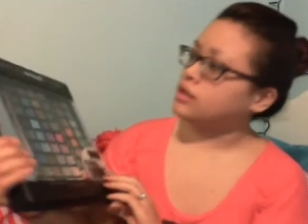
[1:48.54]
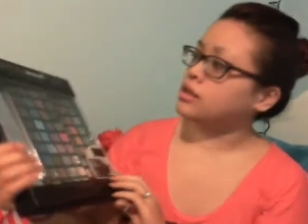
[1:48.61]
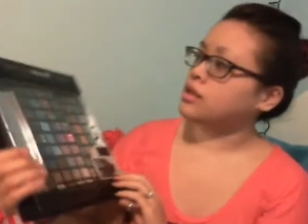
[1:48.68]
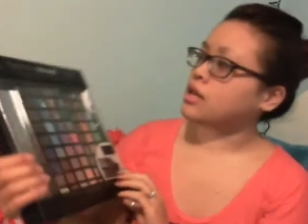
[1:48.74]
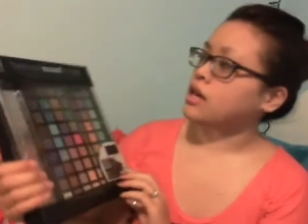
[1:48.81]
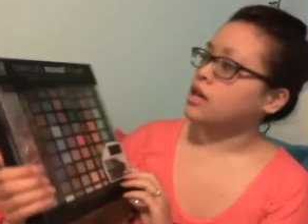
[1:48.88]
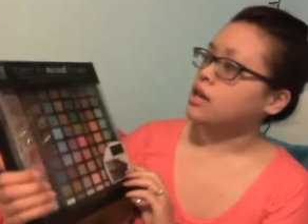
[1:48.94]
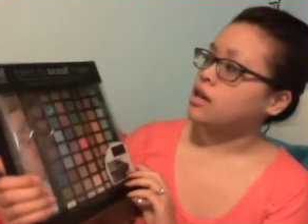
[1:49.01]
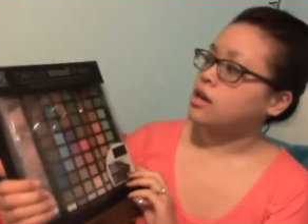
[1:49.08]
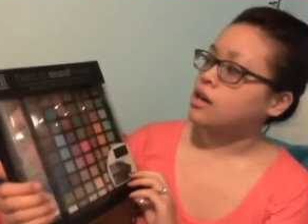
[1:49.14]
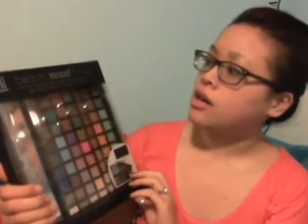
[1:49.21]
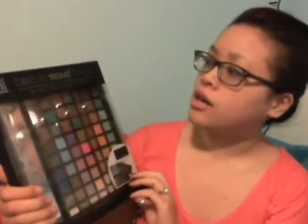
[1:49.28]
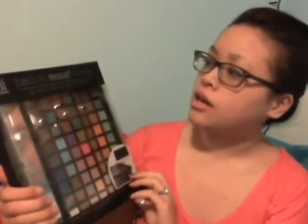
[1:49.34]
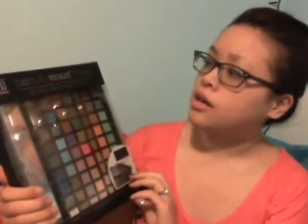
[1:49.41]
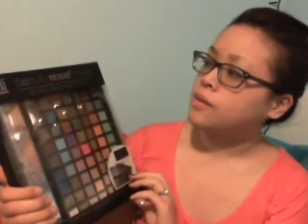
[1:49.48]
the
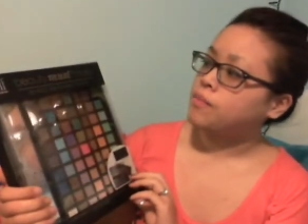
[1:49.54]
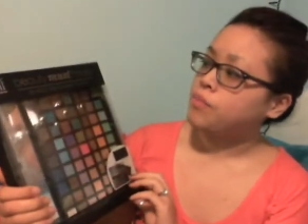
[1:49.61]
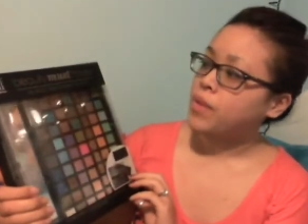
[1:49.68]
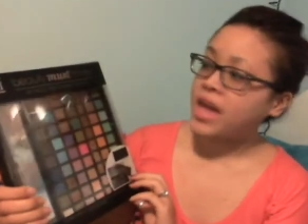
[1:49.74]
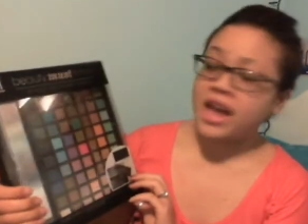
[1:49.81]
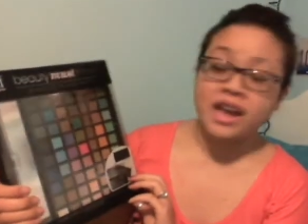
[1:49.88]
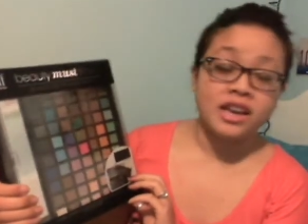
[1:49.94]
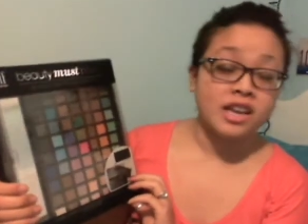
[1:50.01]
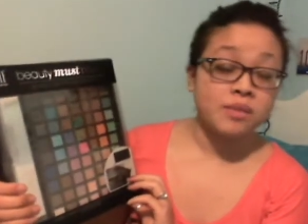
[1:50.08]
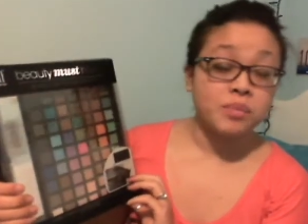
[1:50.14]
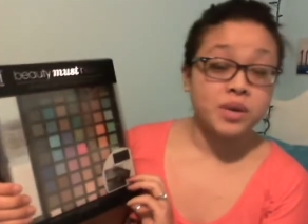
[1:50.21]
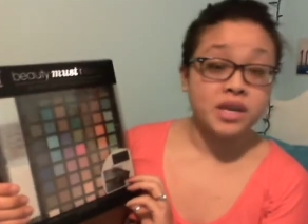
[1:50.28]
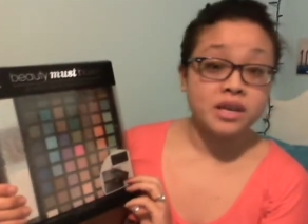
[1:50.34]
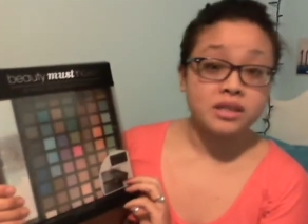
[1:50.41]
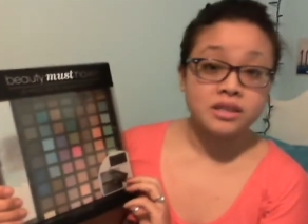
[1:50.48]

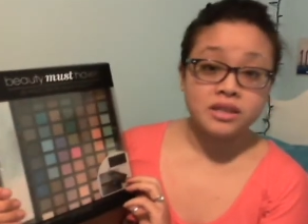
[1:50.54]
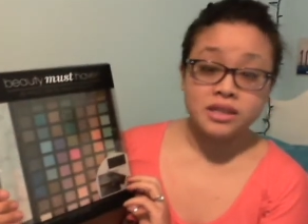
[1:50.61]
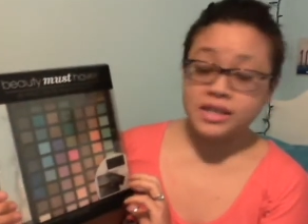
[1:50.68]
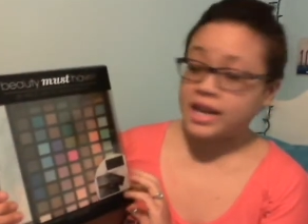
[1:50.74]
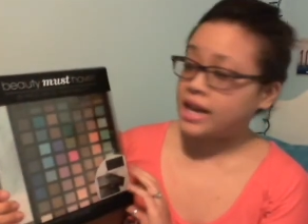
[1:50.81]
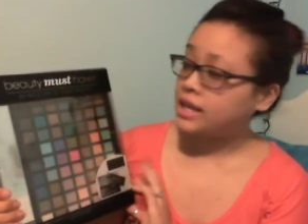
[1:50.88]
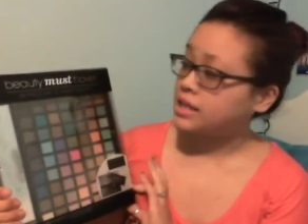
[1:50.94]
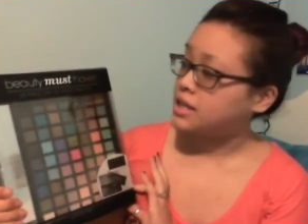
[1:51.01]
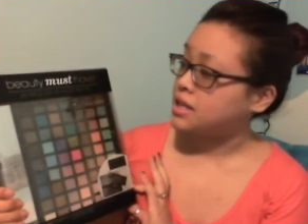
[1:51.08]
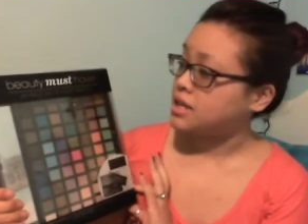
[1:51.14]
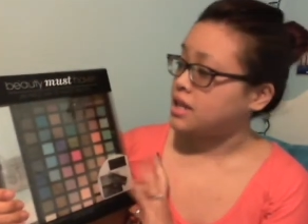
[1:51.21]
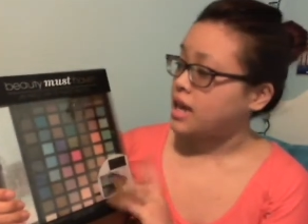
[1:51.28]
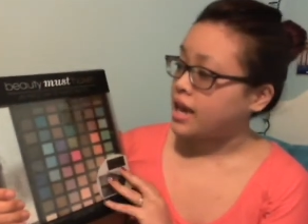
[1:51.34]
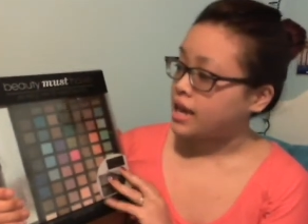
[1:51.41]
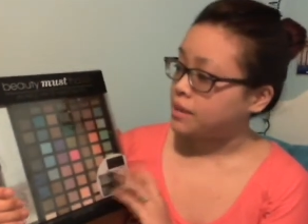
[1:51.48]
80-piece Day to
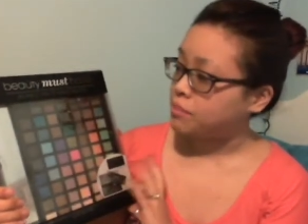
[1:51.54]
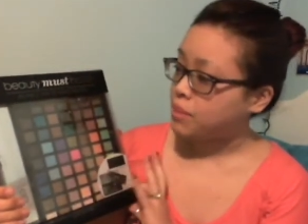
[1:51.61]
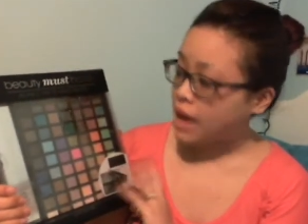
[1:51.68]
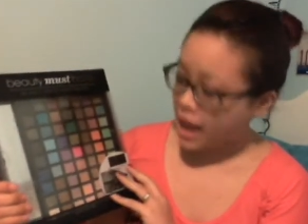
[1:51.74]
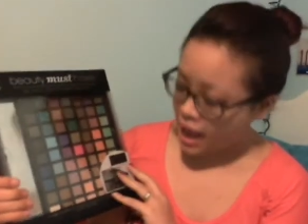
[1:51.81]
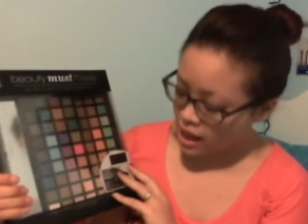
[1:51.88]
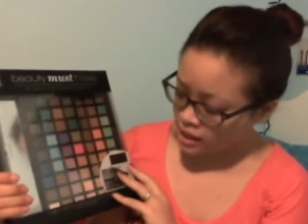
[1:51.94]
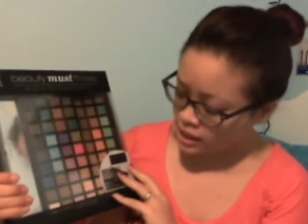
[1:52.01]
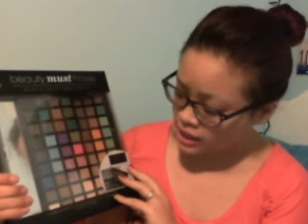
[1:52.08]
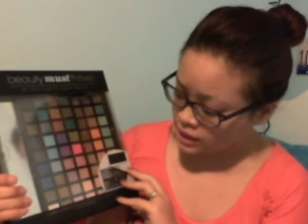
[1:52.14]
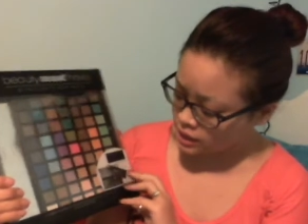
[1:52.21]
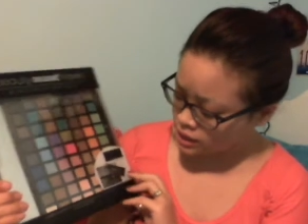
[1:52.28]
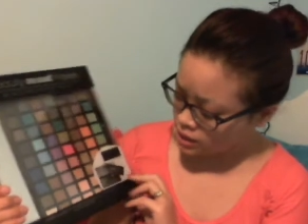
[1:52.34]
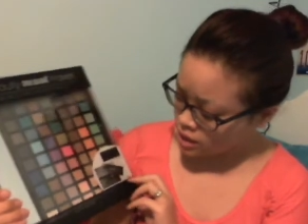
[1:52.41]
Night palette.